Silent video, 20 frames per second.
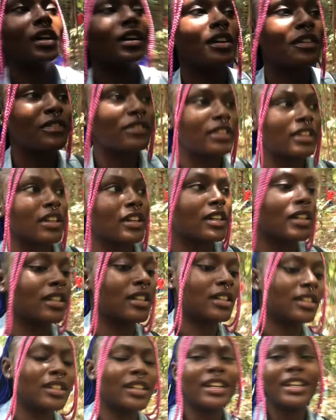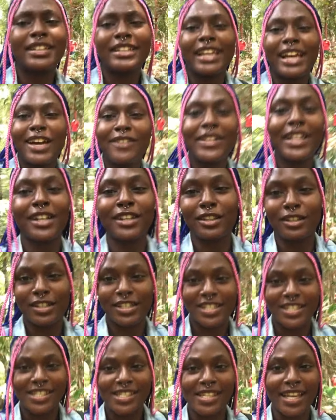of the. They have like a
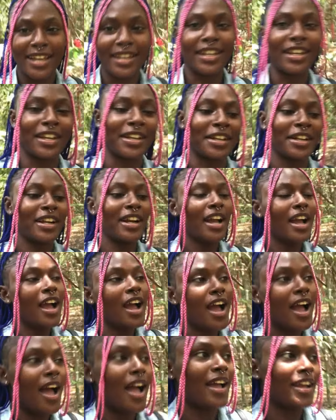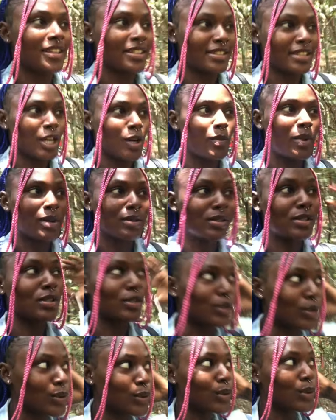lodge inside here, and they're about
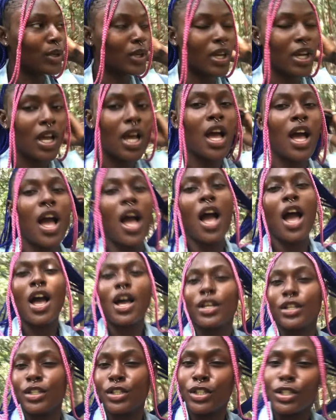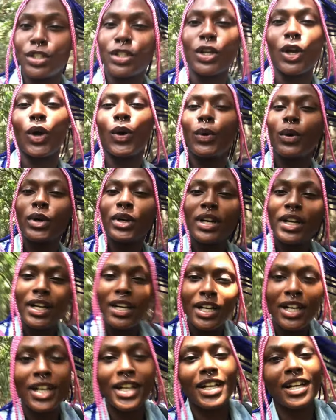to show
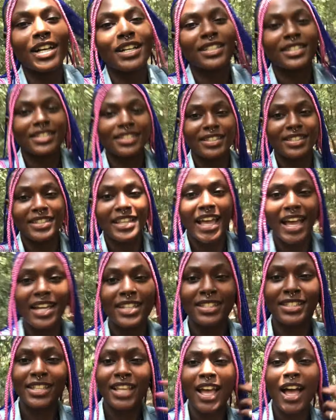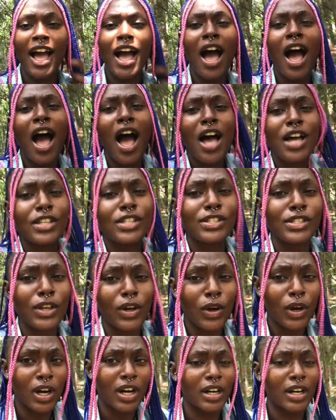us that. So